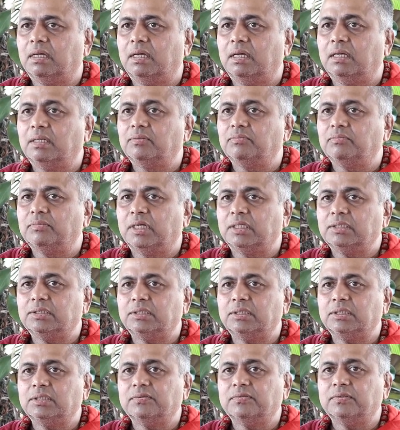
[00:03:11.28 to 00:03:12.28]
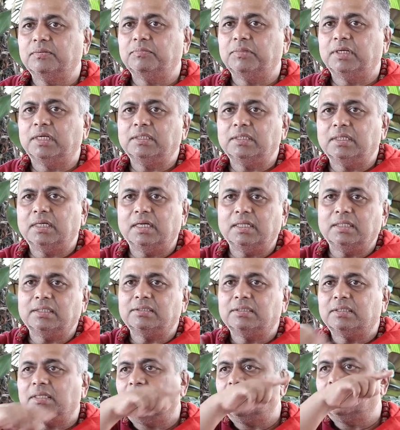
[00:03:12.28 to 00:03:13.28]
and mastering of the mind, I'll
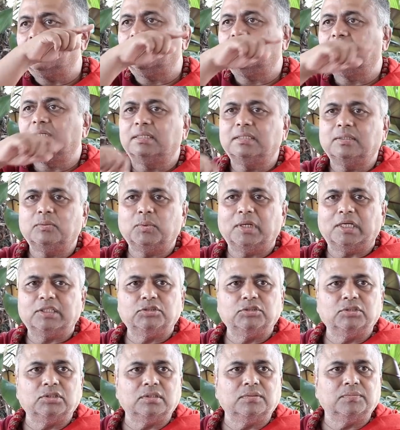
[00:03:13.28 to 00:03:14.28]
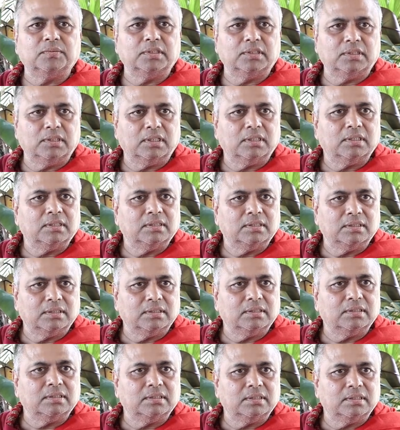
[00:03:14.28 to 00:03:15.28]
start the Advait Shri Vidya.
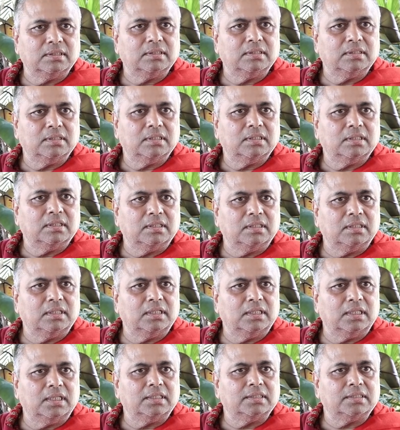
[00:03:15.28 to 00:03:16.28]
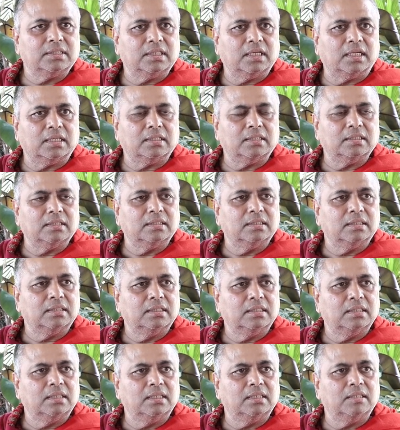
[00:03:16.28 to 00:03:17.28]
Then I'll start.
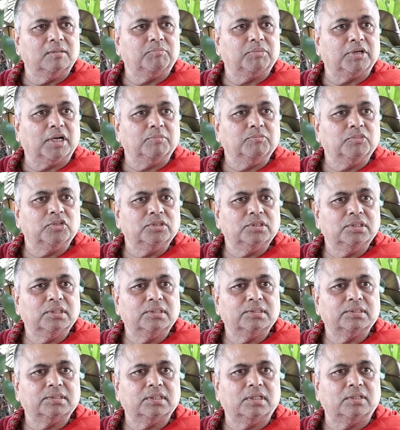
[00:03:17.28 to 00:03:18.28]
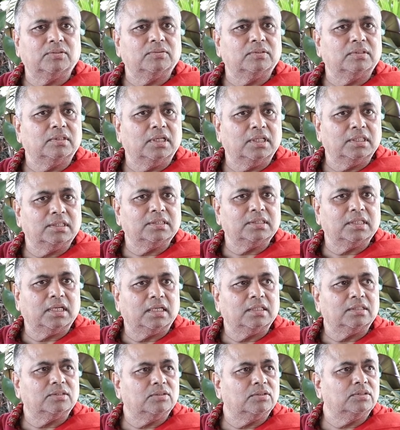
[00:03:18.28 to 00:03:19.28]
In the primordial sound, I'll
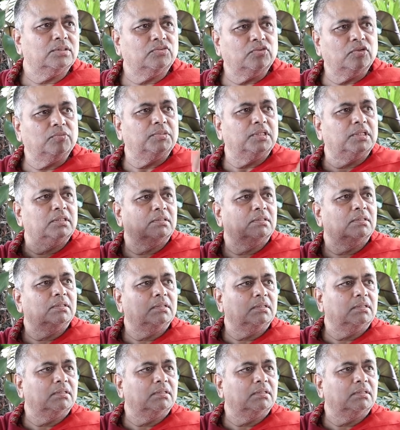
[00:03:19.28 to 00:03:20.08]
start. So it will be